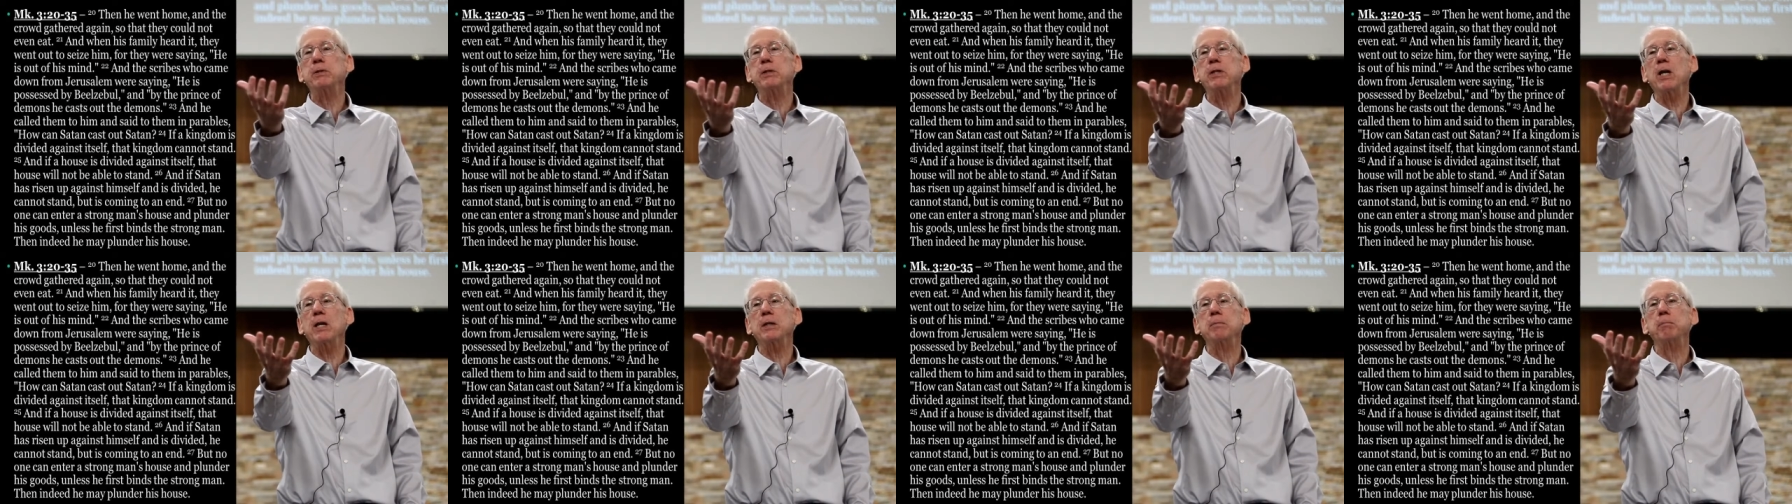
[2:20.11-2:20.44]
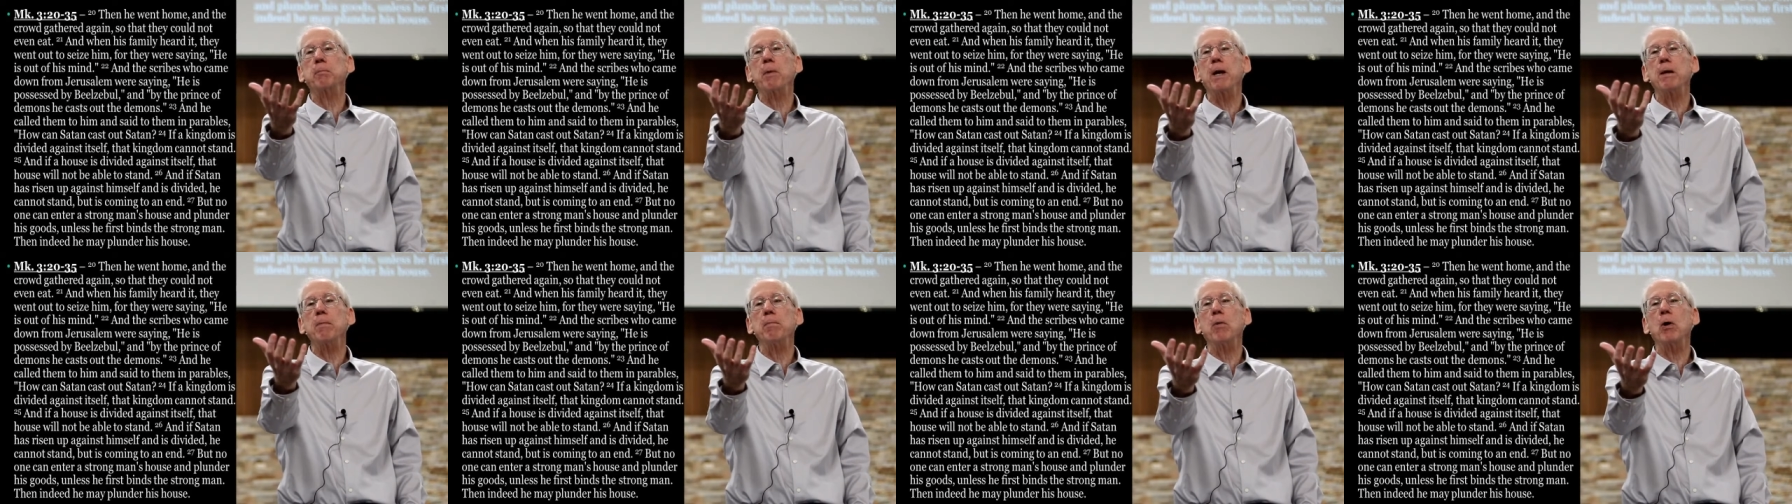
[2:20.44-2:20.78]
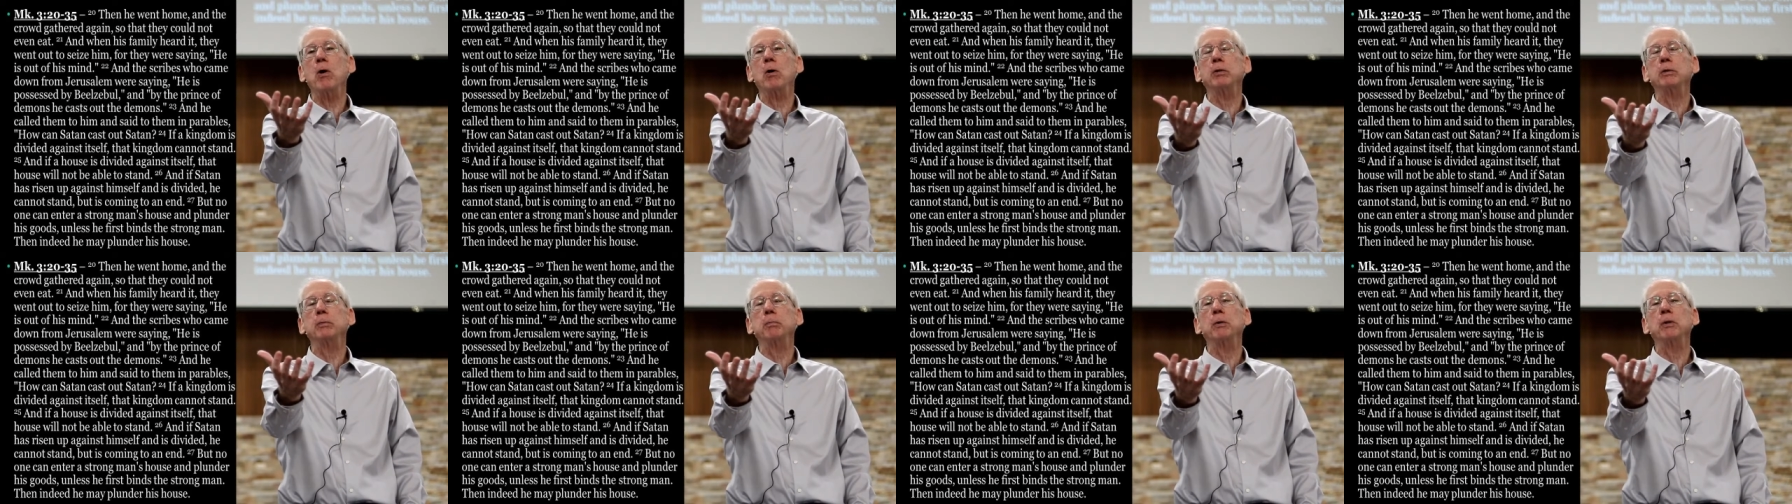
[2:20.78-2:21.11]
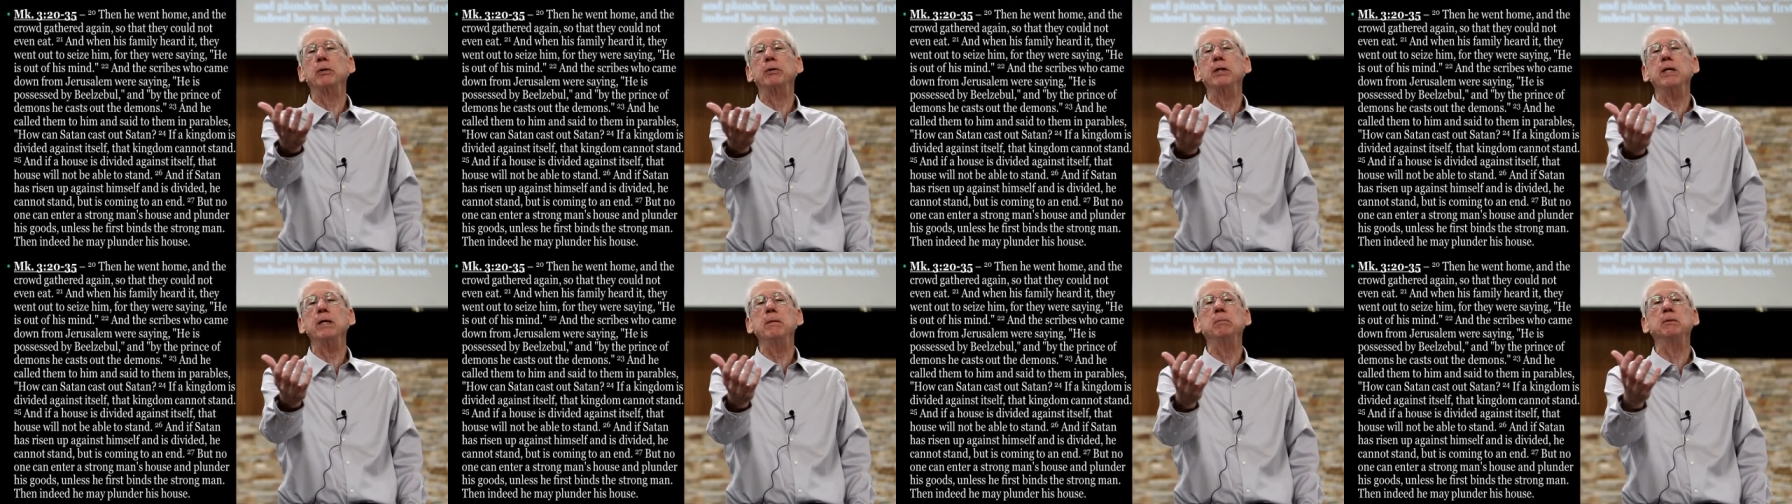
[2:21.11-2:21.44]
possessed by
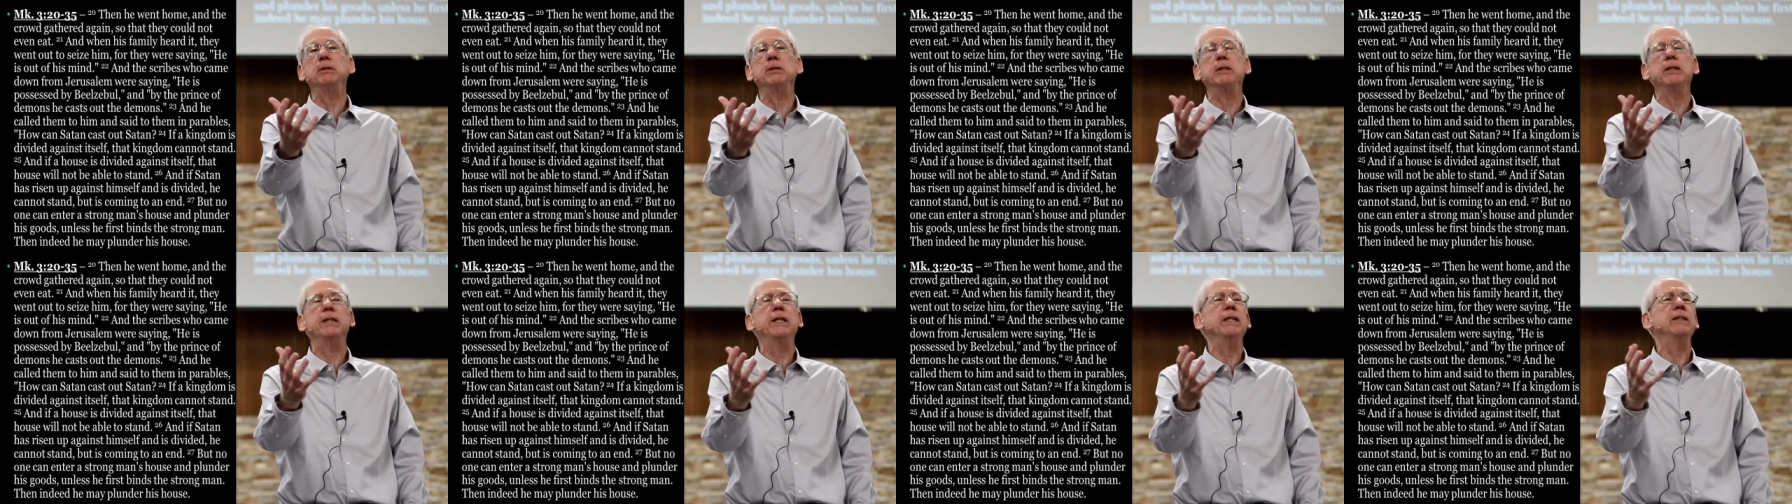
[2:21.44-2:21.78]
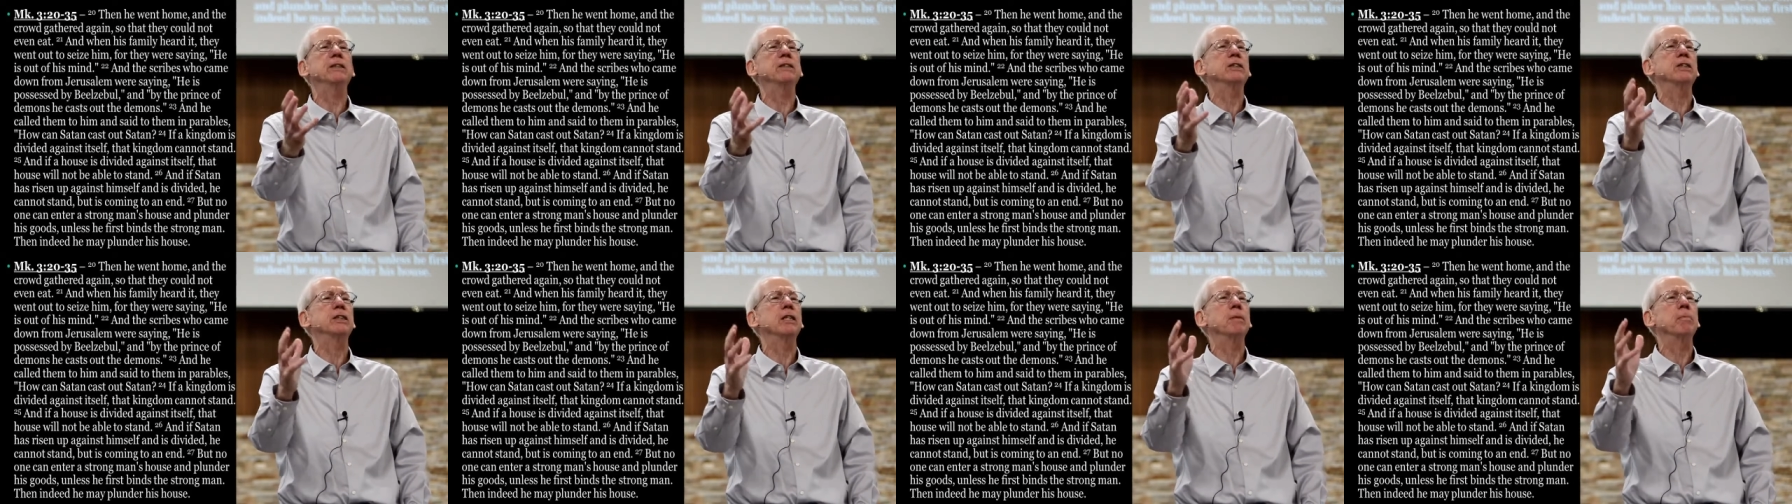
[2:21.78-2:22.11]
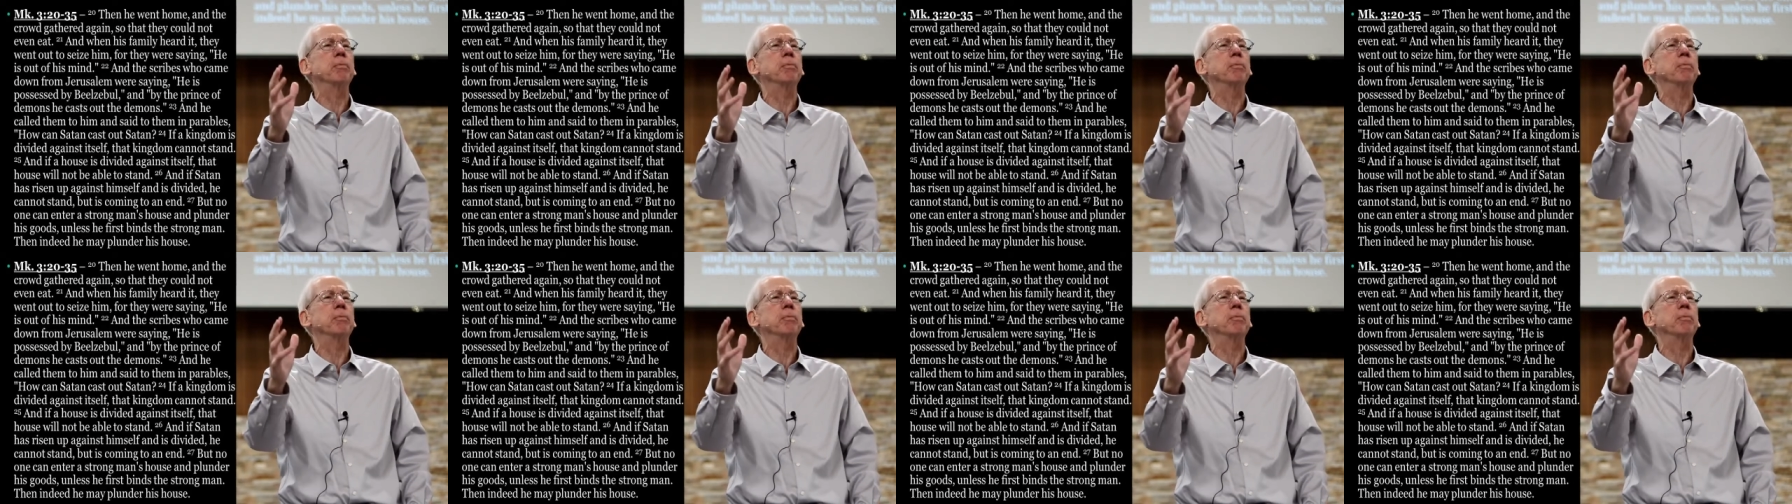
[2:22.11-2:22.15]
multiple demons and he's